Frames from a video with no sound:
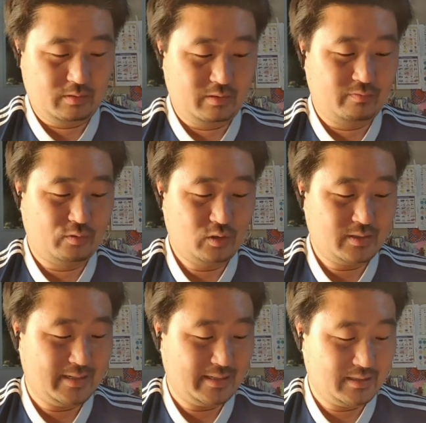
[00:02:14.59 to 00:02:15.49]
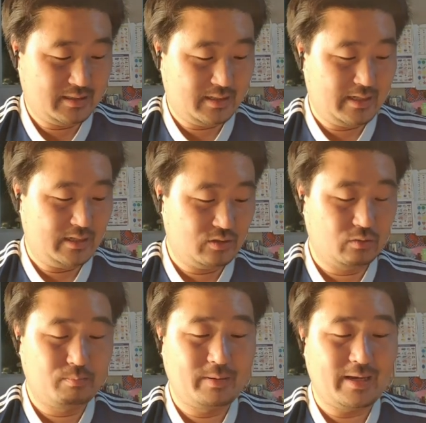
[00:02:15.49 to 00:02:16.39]
the first text is on
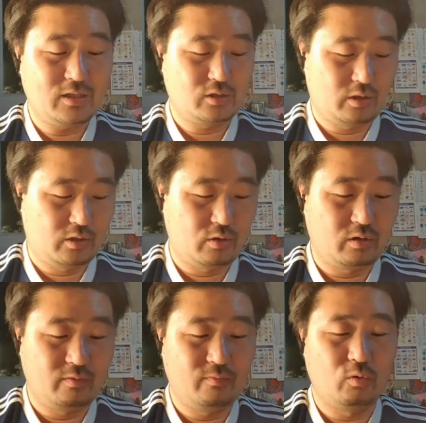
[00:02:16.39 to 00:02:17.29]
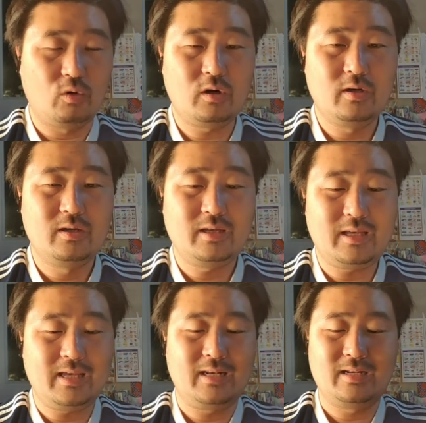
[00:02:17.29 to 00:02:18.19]
page 34
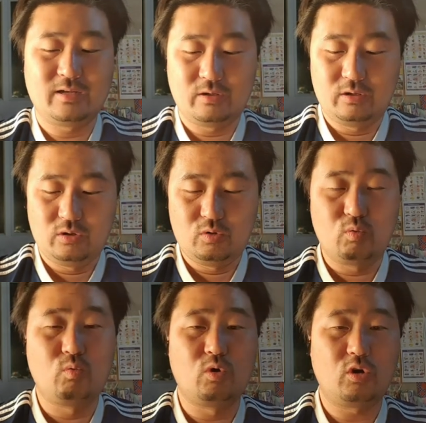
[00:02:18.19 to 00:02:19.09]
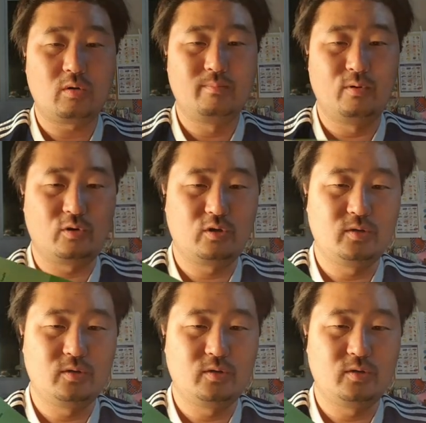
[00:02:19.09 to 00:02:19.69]
in the workbook.